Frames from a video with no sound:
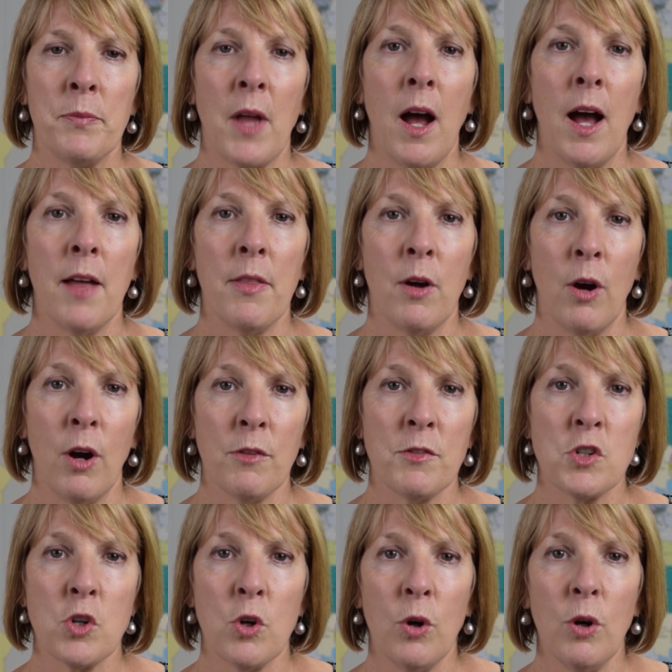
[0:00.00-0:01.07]
either
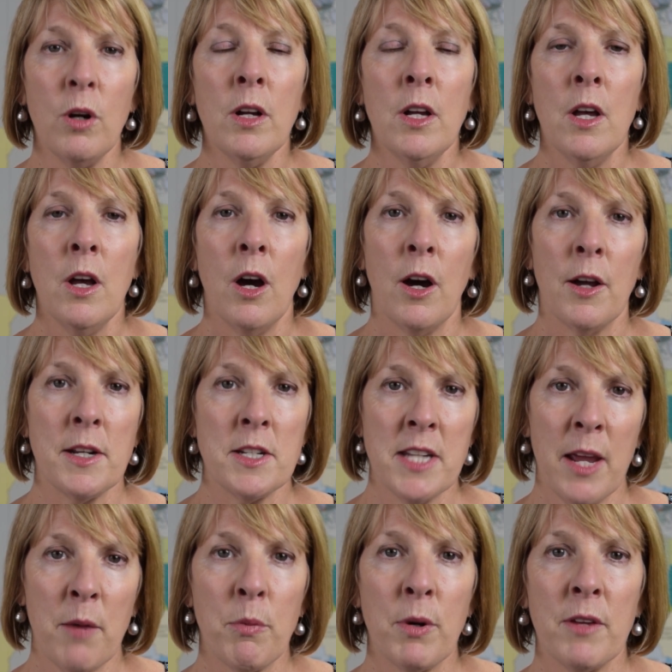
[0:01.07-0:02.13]
offshore on a
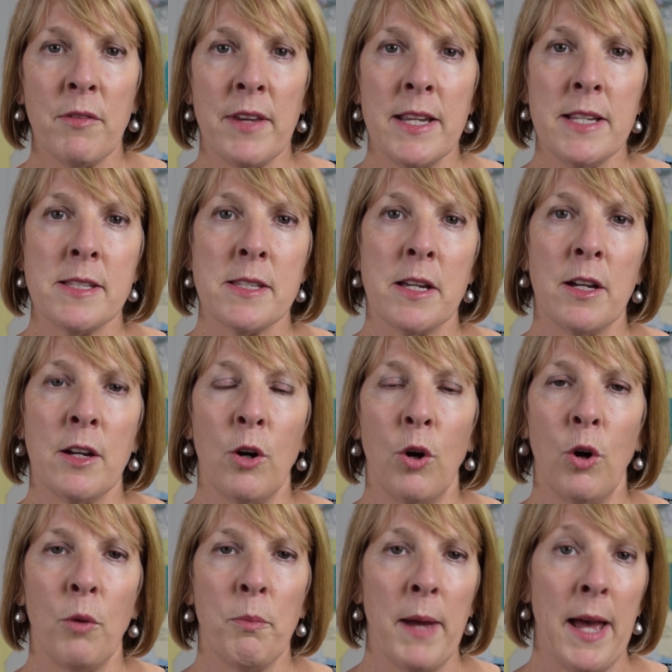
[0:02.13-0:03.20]
temporary visa,
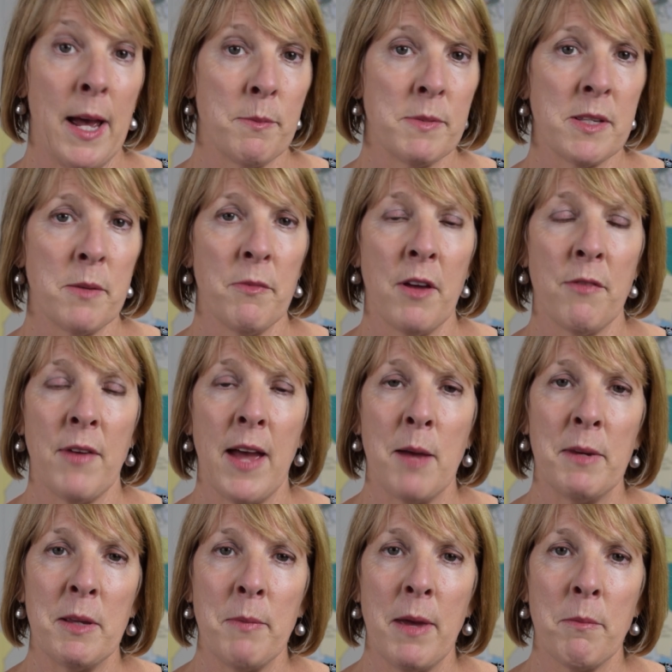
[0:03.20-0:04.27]
or perhaps a
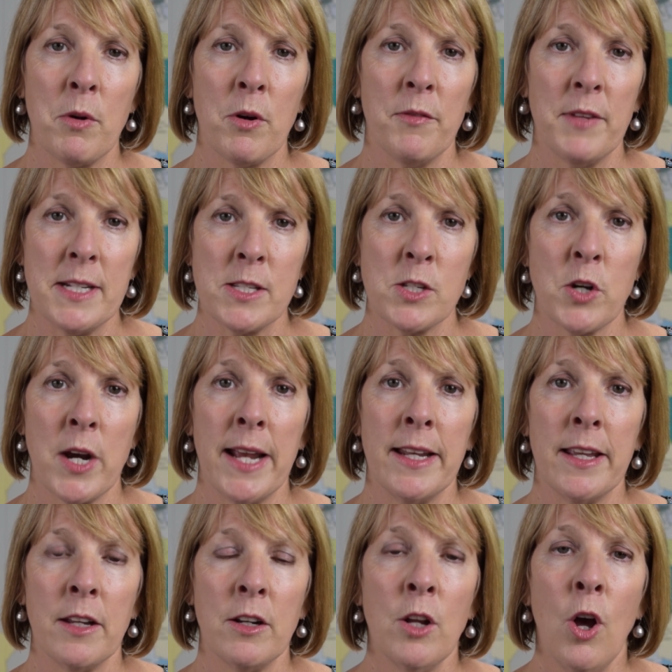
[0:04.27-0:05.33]
family member of an
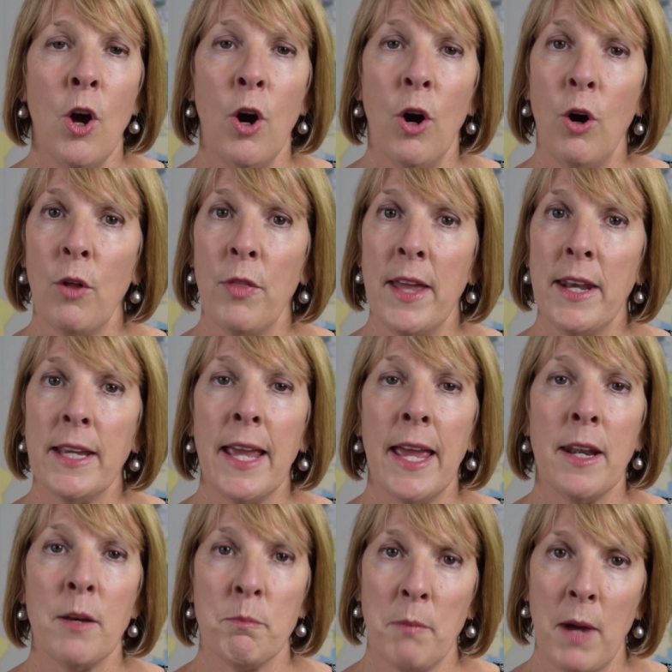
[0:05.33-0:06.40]
Australian, or then
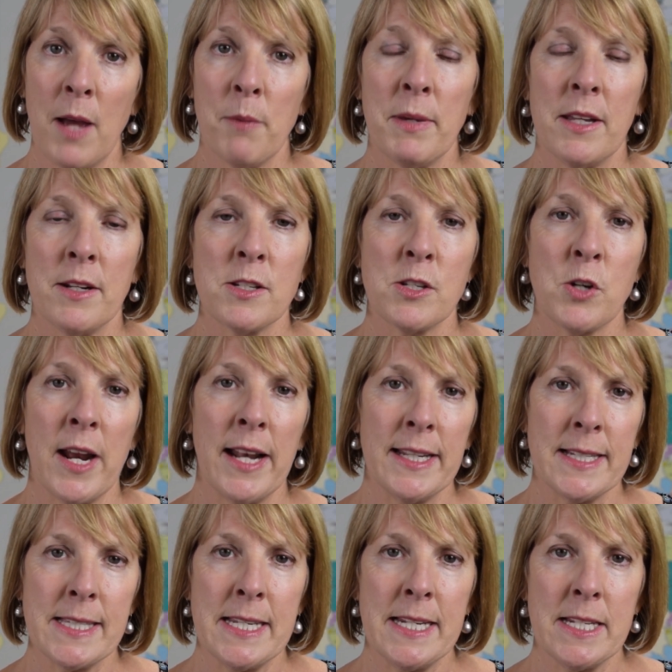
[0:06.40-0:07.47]
again it might be an
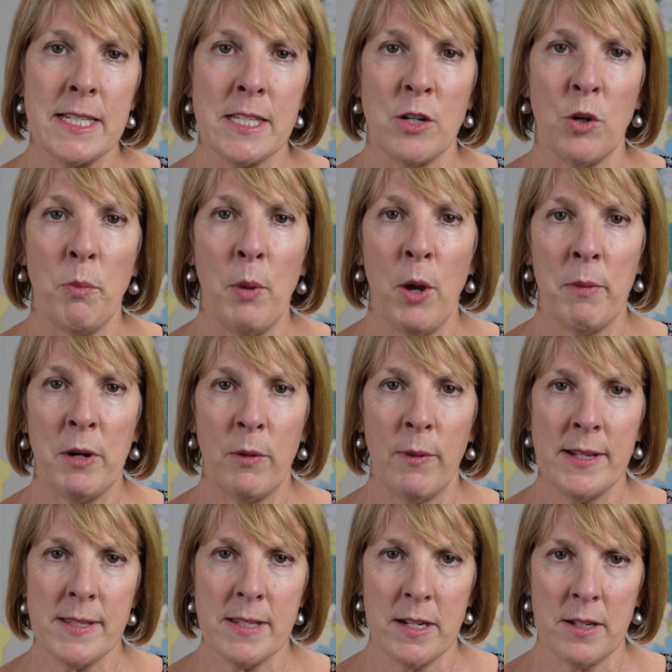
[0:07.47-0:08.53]
Australian citizen or permanent
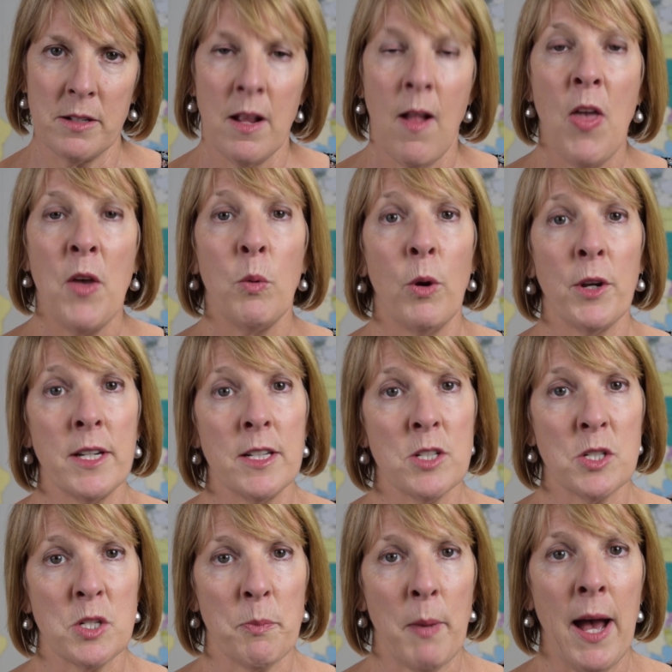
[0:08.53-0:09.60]
resident wanting
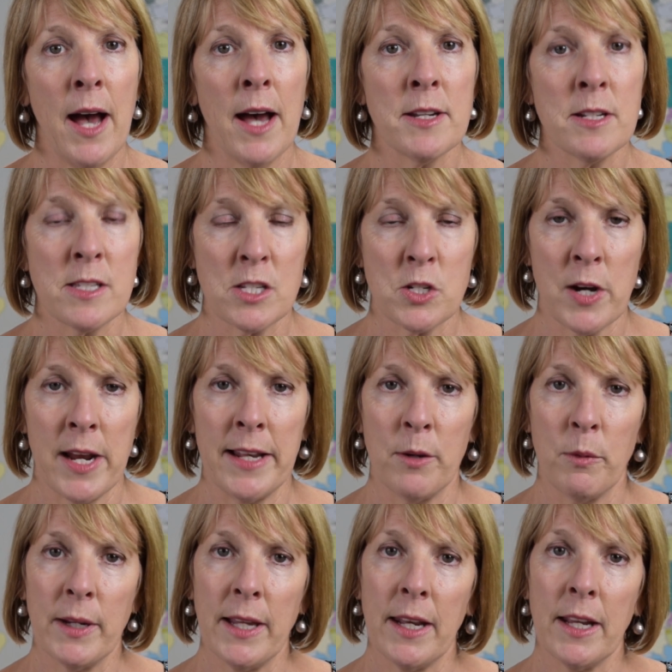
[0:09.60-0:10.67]
to depart
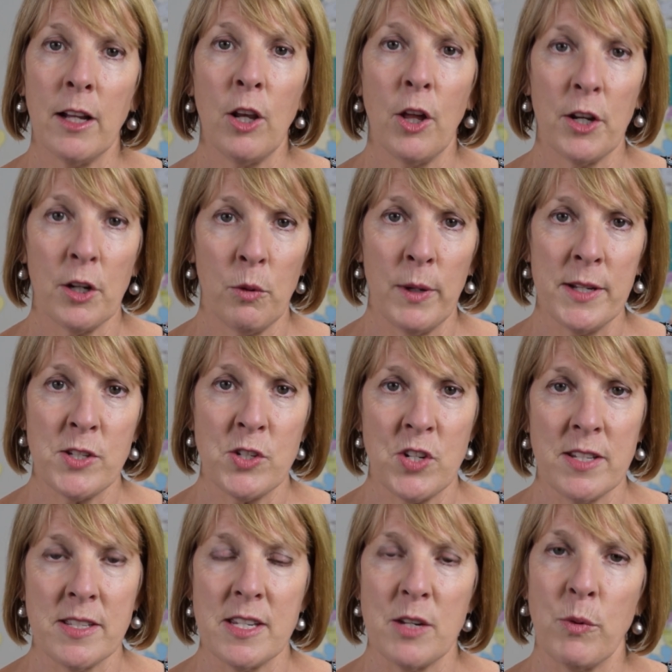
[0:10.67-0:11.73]
Australia. We're getting a lot of
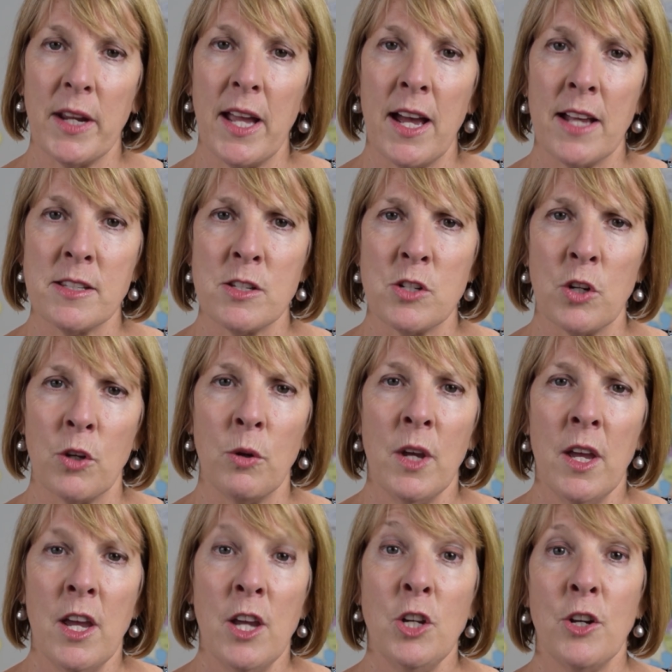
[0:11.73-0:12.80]
questions in regards to,
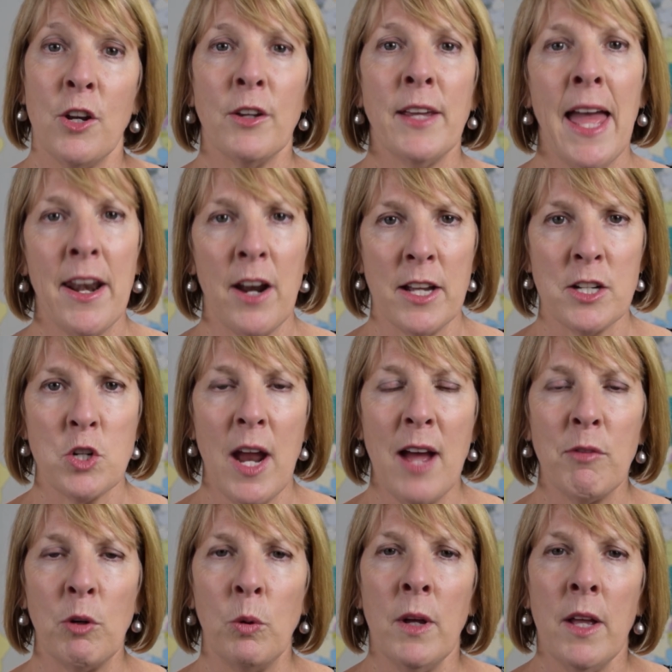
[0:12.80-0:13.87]
can I
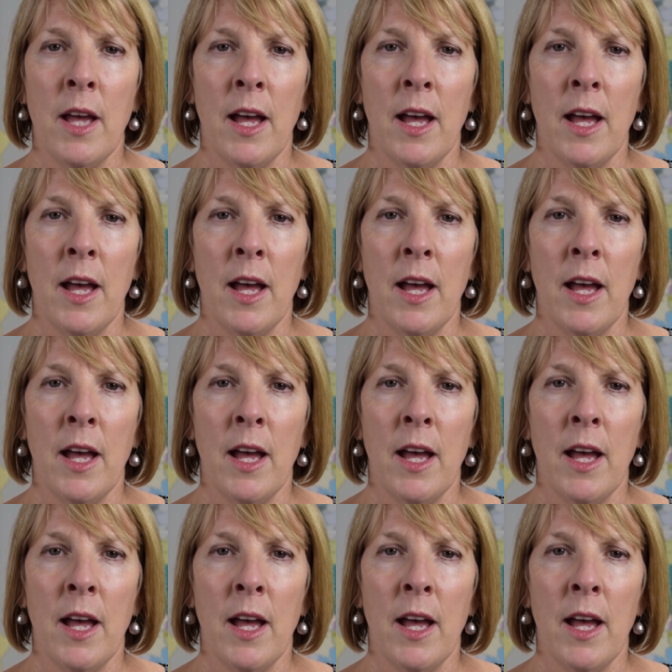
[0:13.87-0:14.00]
travel?